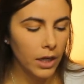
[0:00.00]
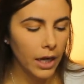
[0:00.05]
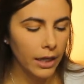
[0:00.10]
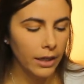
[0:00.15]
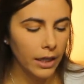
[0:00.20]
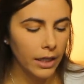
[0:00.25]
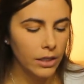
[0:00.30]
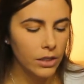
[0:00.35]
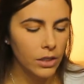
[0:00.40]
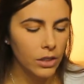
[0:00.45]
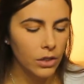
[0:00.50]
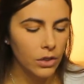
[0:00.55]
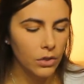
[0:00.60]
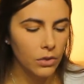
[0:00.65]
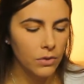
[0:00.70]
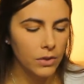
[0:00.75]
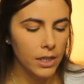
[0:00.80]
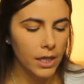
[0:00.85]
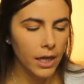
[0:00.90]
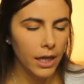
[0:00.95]
I like to
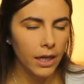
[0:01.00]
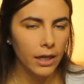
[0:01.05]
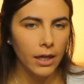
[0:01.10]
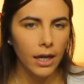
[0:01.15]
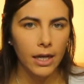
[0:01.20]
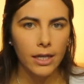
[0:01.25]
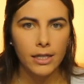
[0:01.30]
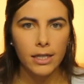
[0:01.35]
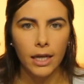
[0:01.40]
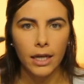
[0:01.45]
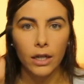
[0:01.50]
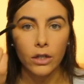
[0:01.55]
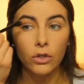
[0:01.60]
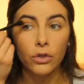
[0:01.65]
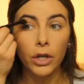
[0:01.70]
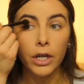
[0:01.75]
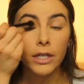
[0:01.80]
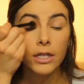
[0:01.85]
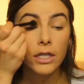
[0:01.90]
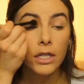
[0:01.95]
use it as like a
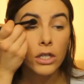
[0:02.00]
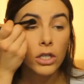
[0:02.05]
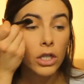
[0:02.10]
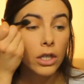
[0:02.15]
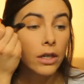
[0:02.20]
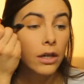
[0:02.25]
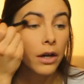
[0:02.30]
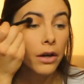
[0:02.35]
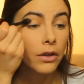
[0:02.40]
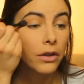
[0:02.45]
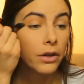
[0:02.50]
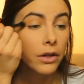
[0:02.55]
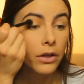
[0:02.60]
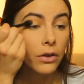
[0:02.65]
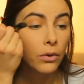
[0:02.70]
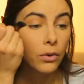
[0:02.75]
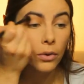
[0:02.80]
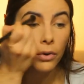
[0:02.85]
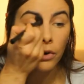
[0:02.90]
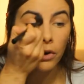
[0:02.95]
transition
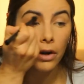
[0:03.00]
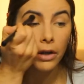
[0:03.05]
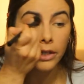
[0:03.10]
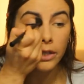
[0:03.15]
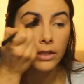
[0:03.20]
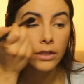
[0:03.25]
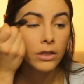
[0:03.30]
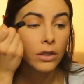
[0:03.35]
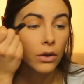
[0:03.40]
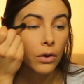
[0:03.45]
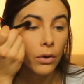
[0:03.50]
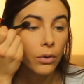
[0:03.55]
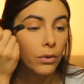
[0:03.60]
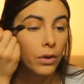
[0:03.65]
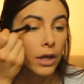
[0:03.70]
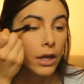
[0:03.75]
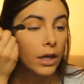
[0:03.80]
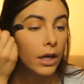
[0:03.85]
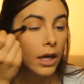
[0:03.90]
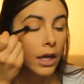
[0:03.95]
color or on its own,